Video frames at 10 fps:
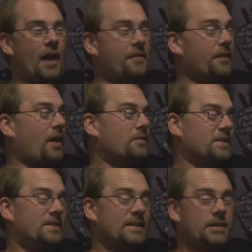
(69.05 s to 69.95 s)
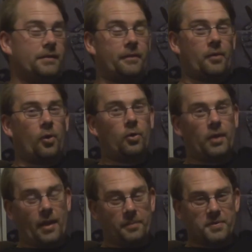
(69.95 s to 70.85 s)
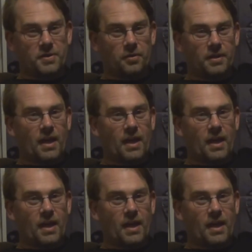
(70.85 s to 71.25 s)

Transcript: I think that was indicative of the whole episode.